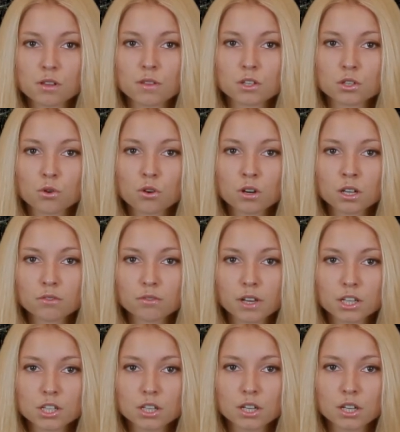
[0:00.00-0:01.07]
that core
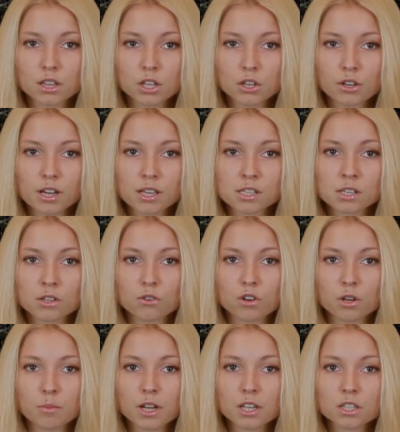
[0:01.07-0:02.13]
inflation in the US
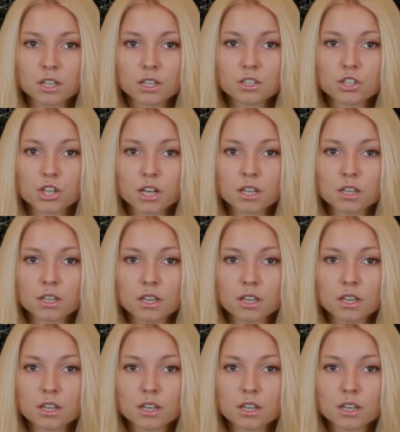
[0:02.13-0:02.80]
remained in check,